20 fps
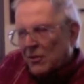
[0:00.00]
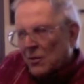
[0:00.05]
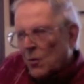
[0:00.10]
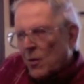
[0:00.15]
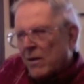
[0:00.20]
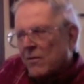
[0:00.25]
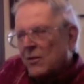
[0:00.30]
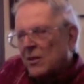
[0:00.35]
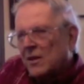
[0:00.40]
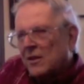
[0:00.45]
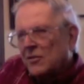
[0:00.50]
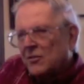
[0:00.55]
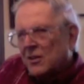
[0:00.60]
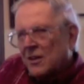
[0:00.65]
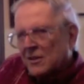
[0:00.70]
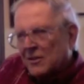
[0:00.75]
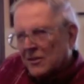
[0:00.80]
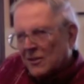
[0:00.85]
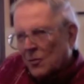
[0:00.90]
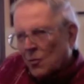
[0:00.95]
you ever get a
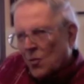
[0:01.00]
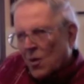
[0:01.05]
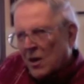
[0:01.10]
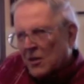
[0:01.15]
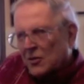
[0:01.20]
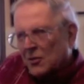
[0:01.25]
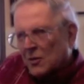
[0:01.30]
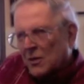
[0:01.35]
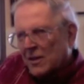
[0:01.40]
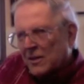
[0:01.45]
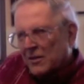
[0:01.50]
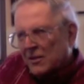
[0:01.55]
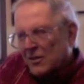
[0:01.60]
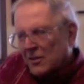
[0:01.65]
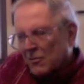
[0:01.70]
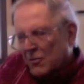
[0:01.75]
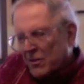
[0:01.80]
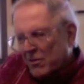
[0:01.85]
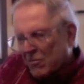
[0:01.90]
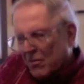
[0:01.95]
chance to watch it, it's
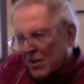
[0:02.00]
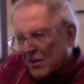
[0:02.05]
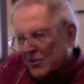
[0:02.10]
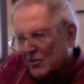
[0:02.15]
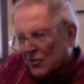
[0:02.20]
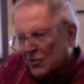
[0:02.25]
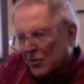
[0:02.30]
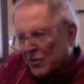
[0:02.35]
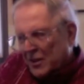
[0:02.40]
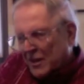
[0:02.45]
in reruns or